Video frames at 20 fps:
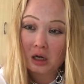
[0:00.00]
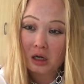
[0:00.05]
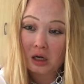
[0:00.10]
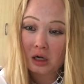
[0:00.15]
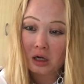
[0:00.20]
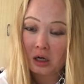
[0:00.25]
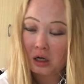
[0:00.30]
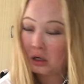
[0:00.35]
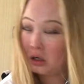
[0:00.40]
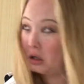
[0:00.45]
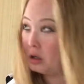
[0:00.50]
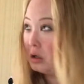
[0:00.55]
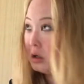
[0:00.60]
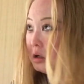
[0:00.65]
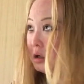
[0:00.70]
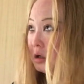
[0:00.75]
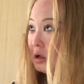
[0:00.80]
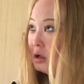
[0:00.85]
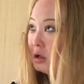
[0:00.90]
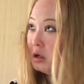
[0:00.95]

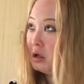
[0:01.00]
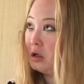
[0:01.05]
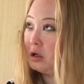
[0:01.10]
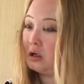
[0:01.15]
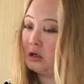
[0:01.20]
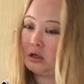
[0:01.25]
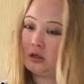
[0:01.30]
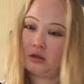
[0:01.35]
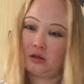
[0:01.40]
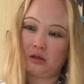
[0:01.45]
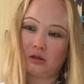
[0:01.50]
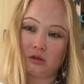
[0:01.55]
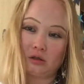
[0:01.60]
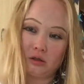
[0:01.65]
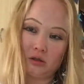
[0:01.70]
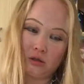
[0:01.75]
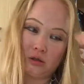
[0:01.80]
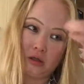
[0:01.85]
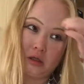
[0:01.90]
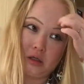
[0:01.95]

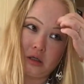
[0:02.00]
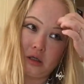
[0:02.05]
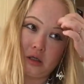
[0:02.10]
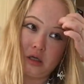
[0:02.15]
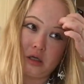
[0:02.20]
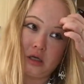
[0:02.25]
[no speech]